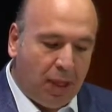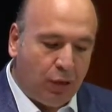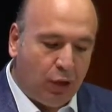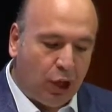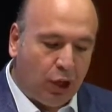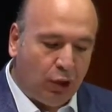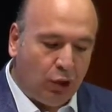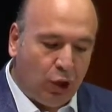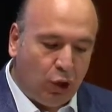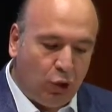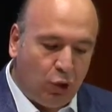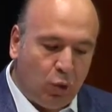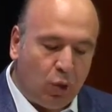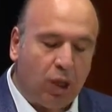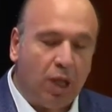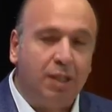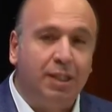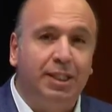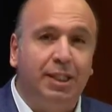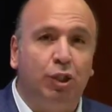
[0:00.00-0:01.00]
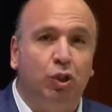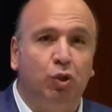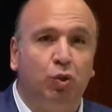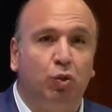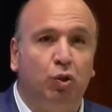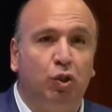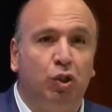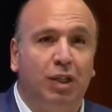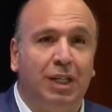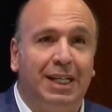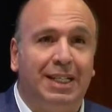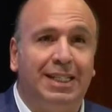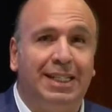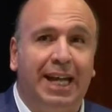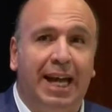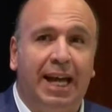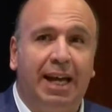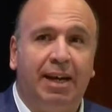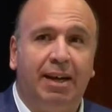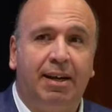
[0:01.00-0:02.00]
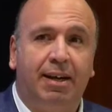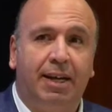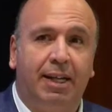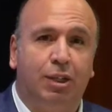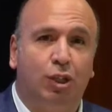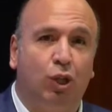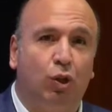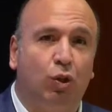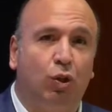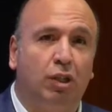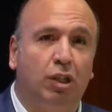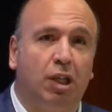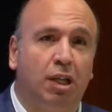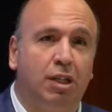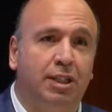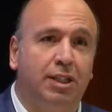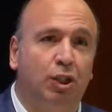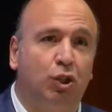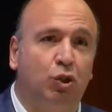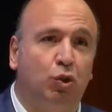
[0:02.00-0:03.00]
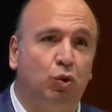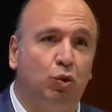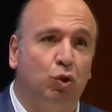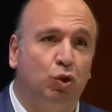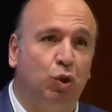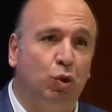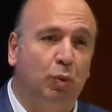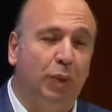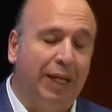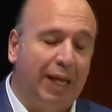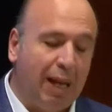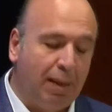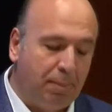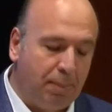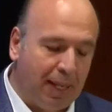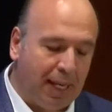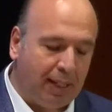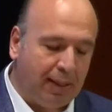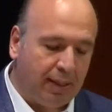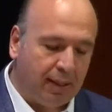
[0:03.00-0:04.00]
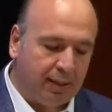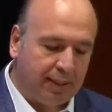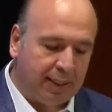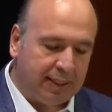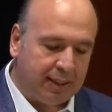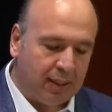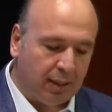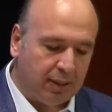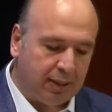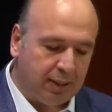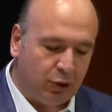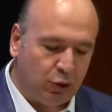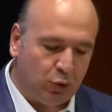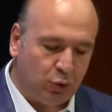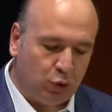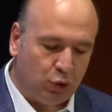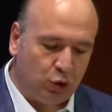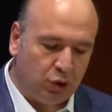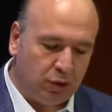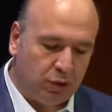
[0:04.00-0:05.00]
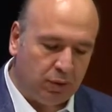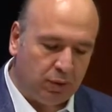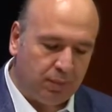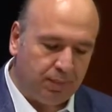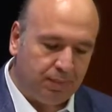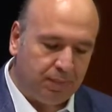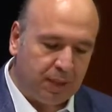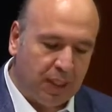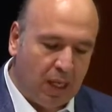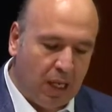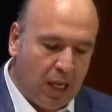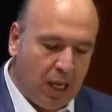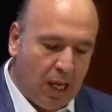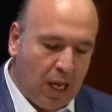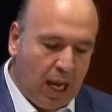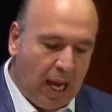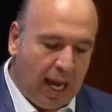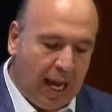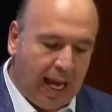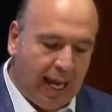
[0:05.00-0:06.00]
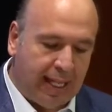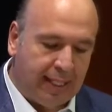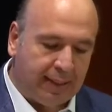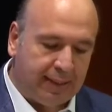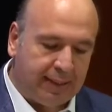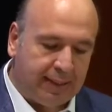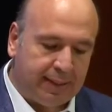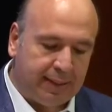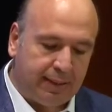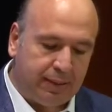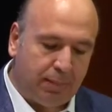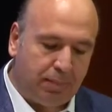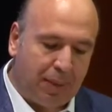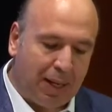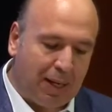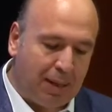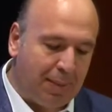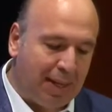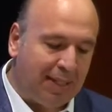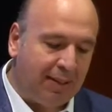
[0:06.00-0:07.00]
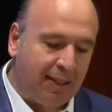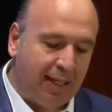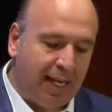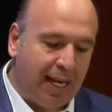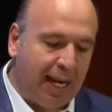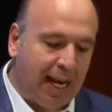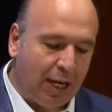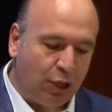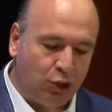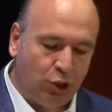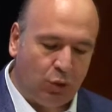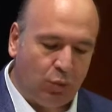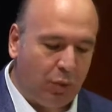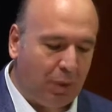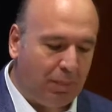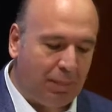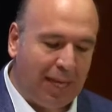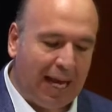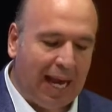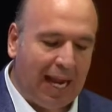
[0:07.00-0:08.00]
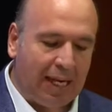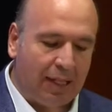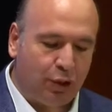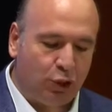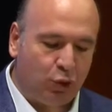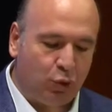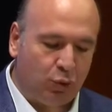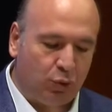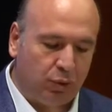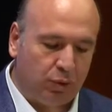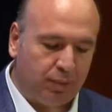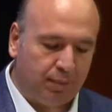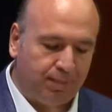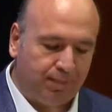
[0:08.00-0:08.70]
The new constitution is there. It's a good constitution. We can build on this constitution. And the parliamentary election will be held soon.